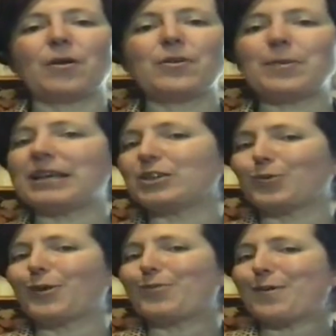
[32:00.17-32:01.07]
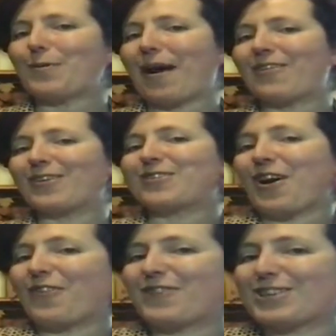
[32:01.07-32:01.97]
the beach with me wearing the
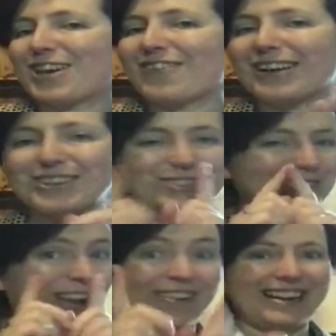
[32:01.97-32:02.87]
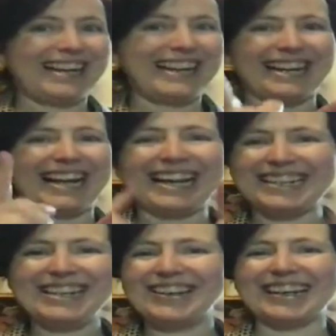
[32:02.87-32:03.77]
starfish earrings, you'll go, aha, I
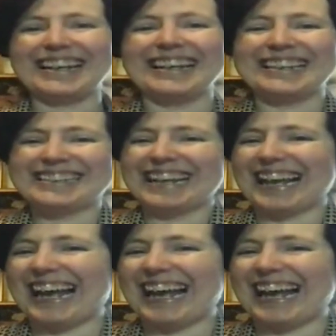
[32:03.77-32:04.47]
knew it.